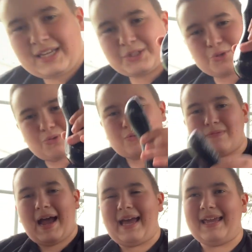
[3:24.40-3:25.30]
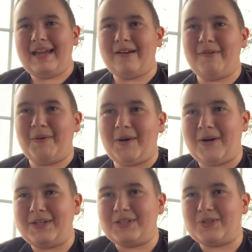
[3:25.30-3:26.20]
controller right here, and we're
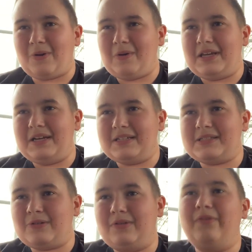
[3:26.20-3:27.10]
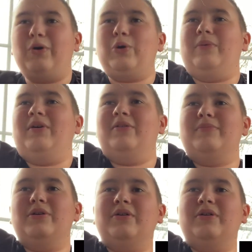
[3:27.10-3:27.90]
going to start it. Let's turn the volume up.